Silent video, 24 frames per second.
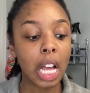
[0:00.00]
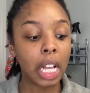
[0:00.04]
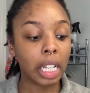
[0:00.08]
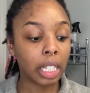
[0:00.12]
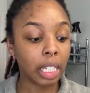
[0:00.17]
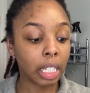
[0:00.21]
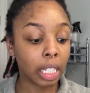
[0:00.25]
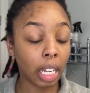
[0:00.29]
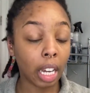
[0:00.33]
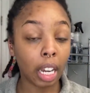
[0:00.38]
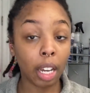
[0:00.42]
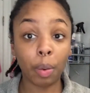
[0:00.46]

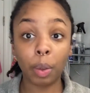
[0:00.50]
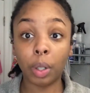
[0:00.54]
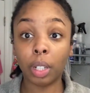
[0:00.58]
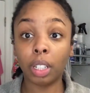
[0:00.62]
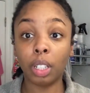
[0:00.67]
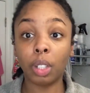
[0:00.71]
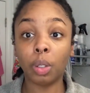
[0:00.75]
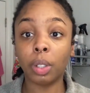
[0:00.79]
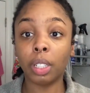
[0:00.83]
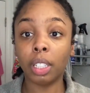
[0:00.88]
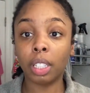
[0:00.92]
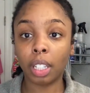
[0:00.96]
Today we're gonna
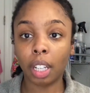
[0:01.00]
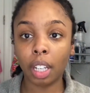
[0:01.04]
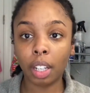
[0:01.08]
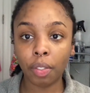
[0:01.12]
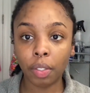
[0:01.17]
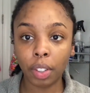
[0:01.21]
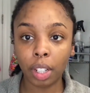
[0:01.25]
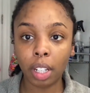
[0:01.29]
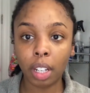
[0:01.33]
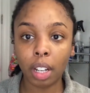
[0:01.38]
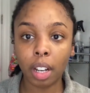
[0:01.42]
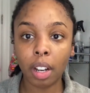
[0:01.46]
do a skin
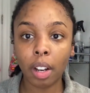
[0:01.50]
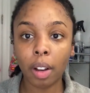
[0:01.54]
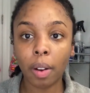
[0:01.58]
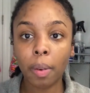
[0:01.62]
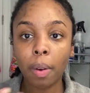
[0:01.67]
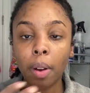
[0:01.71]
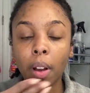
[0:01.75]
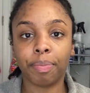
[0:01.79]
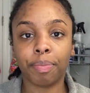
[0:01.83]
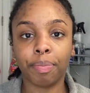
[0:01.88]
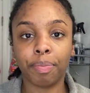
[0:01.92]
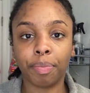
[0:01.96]

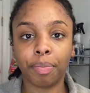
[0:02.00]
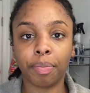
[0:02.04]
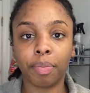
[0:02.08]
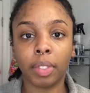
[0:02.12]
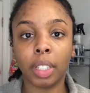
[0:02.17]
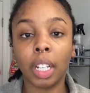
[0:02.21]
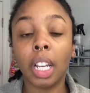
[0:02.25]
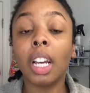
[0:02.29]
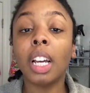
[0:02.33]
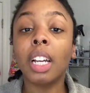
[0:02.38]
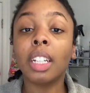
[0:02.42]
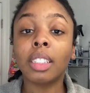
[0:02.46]
video.
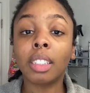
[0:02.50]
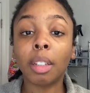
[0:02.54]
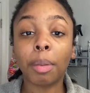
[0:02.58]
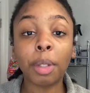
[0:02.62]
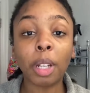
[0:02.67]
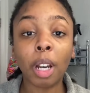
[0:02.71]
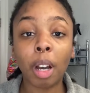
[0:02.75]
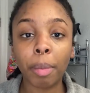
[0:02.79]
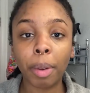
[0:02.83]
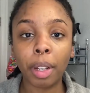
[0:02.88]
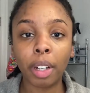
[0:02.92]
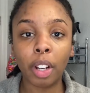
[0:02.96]
Some of
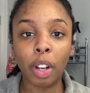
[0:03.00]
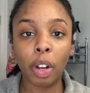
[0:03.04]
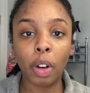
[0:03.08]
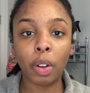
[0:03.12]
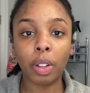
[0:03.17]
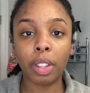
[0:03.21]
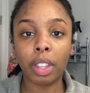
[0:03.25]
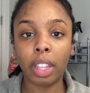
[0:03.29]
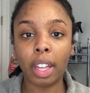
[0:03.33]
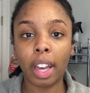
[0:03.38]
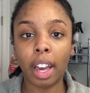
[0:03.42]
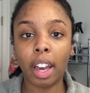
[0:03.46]
y'all may
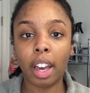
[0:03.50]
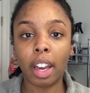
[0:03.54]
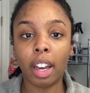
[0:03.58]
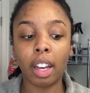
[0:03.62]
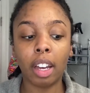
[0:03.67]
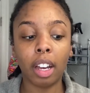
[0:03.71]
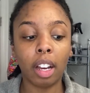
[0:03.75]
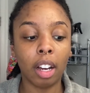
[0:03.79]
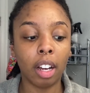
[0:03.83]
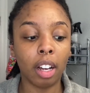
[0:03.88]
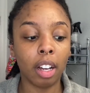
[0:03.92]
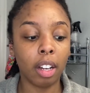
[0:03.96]
know
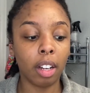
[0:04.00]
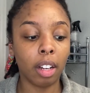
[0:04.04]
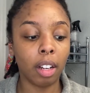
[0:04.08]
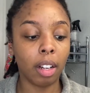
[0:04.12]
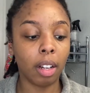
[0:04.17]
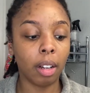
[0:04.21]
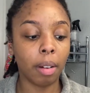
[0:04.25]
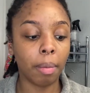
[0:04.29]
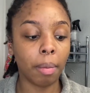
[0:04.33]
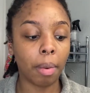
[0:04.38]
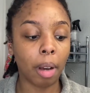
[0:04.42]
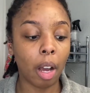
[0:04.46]
that
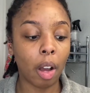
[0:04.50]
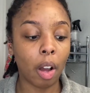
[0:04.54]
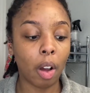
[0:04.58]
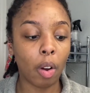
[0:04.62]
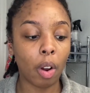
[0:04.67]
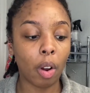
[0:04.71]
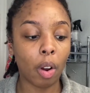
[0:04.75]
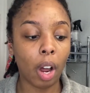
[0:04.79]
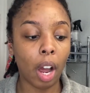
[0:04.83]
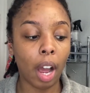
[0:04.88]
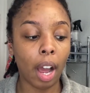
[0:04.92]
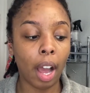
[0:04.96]

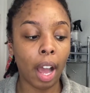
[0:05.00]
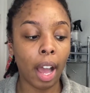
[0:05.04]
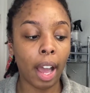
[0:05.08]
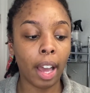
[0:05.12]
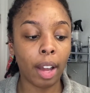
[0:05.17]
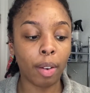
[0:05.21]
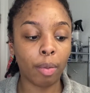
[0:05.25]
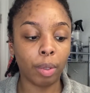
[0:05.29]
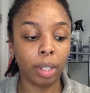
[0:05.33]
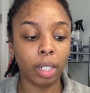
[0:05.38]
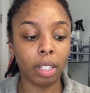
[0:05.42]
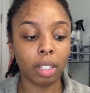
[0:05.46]
I
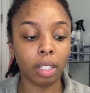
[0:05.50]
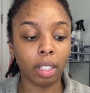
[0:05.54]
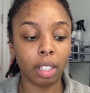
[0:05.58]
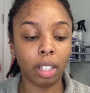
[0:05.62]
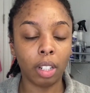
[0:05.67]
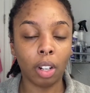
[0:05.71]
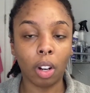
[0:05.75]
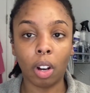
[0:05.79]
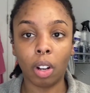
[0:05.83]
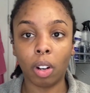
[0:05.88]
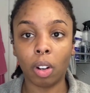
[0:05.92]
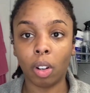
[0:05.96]
had recently
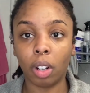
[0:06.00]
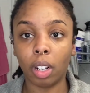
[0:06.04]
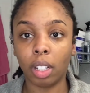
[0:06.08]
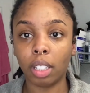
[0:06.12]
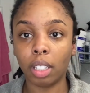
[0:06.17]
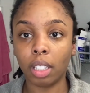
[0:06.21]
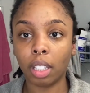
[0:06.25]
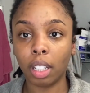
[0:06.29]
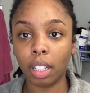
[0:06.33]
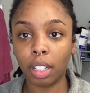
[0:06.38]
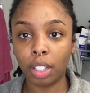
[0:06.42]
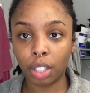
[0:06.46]
gone on a
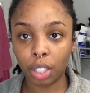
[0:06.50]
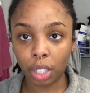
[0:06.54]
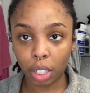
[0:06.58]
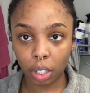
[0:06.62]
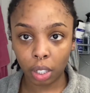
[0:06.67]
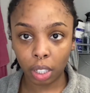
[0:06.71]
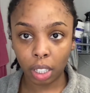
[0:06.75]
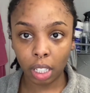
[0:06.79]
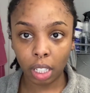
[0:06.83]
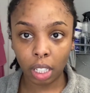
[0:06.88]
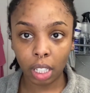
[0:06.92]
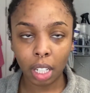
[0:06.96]
skin
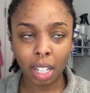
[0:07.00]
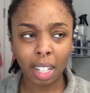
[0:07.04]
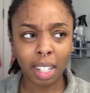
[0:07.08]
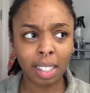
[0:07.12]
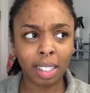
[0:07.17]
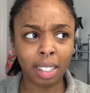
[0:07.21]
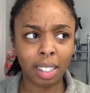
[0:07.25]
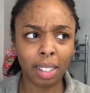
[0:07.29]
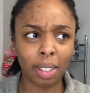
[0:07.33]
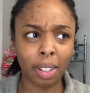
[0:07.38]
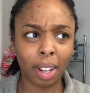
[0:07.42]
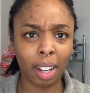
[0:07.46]
journey.
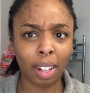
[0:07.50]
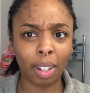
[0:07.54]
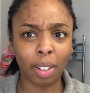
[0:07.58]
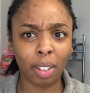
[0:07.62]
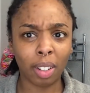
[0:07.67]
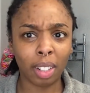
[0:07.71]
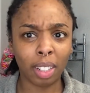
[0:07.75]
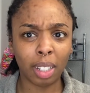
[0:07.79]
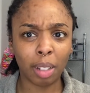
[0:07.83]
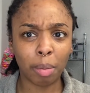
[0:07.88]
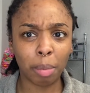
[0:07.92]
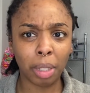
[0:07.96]
Still kind of
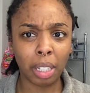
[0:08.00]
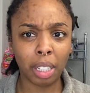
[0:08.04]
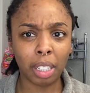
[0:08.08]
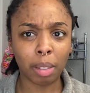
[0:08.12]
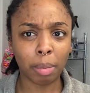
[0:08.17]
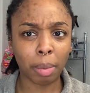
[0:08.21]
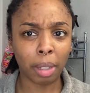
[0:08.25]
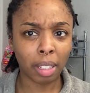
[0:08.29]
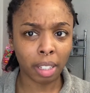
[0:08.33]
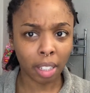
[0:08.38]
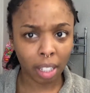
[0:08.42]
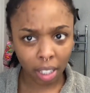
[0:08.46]
on it because
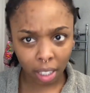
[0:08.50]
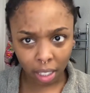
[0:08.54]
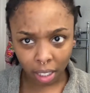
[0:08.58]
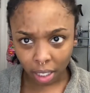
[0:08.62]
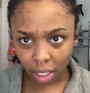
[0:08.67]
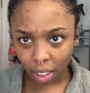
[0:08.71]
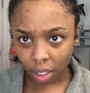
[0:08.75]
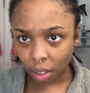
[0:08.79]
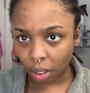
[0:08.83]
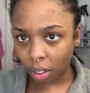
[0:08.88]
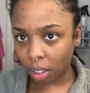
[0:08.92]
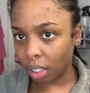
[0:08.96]
my skin
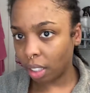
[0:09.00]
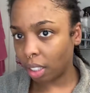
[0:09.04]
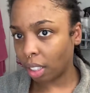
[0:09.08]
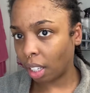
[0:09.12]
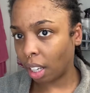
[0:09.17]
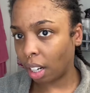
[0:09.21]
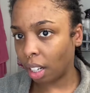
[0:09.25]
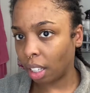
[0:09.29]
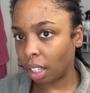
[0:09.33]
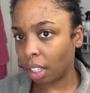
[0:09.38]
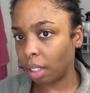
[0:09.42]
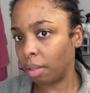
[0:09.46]
still looks kind
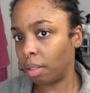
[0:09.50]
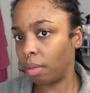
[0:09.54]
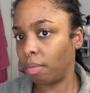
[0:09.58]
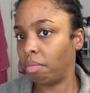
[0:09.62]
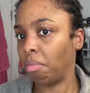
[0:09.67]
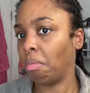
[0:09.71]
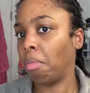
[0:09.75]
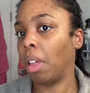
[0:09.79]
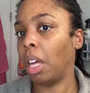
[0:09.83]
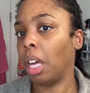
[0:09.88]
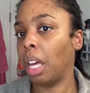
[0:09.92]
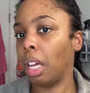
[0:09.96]
of like
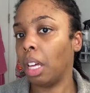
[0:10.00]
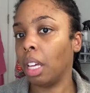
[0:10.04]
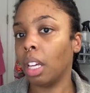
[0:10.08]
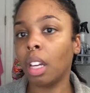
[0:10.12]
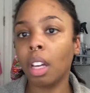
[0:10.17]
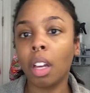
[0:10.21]
bleh.